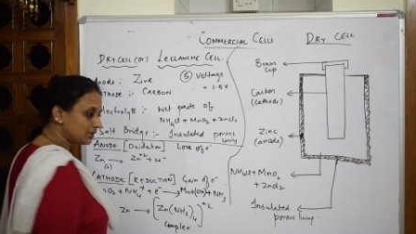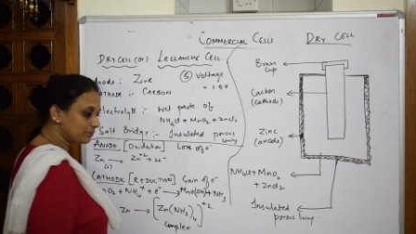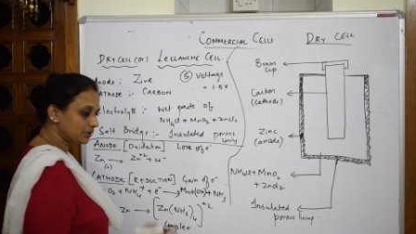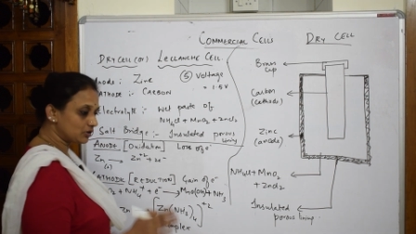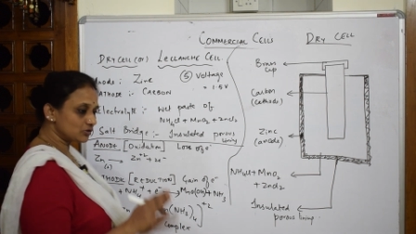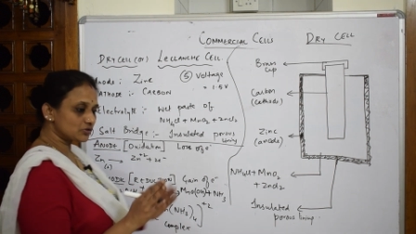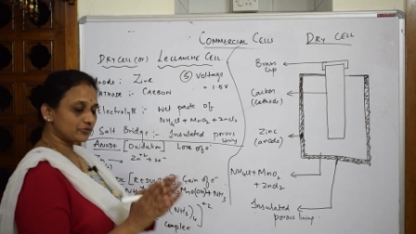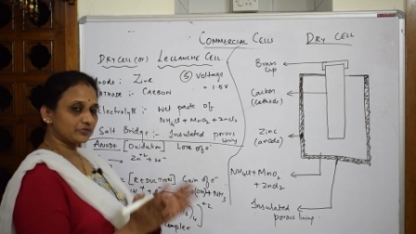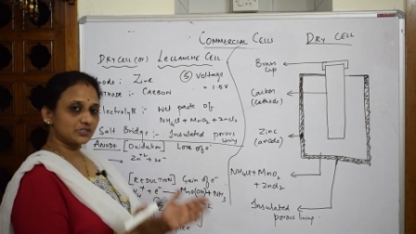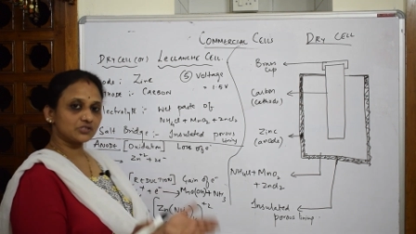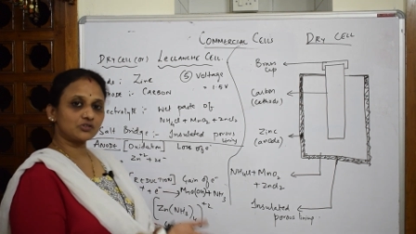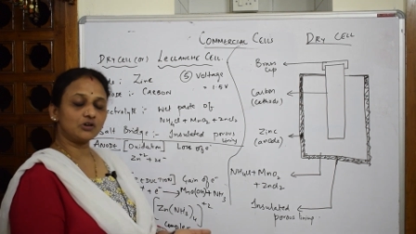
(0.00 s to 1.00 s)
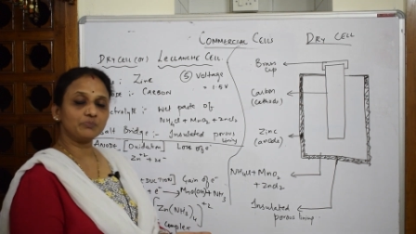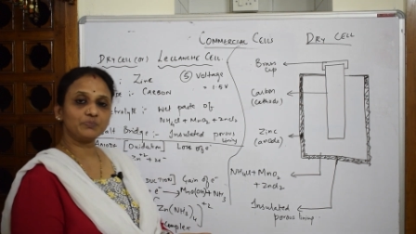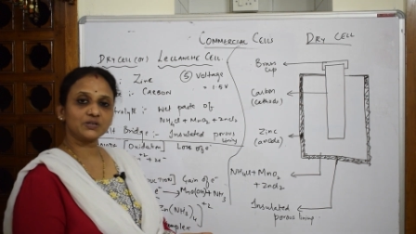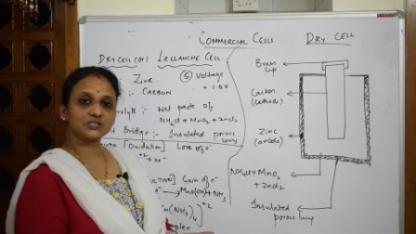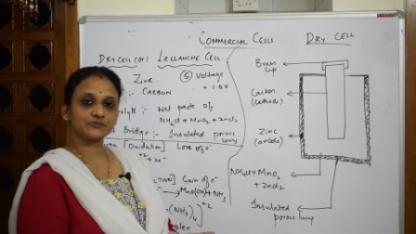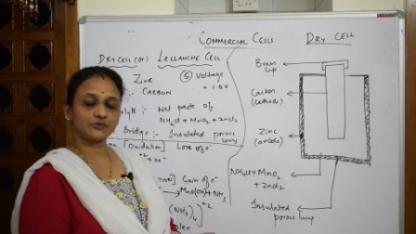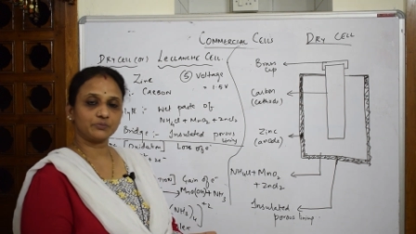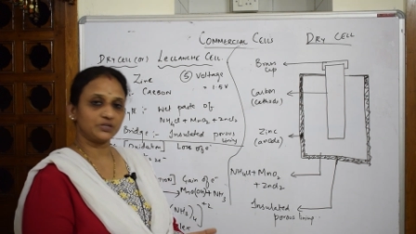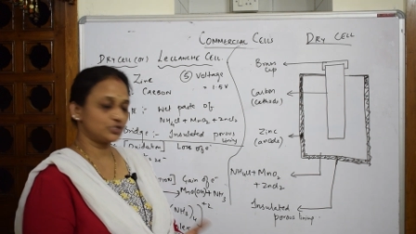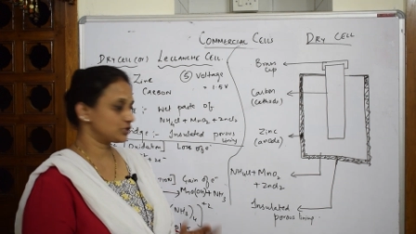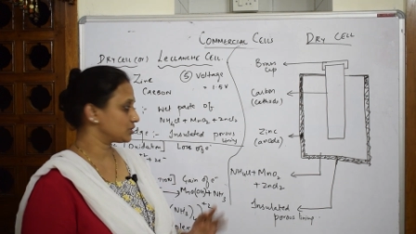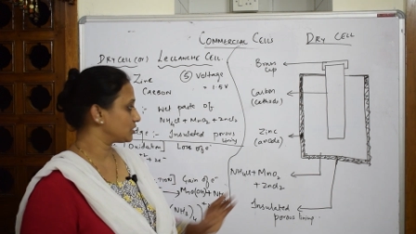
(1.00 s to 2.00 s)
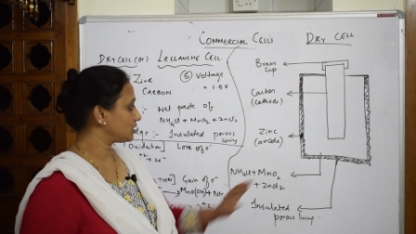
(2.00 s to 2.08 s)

Because of this complex formation,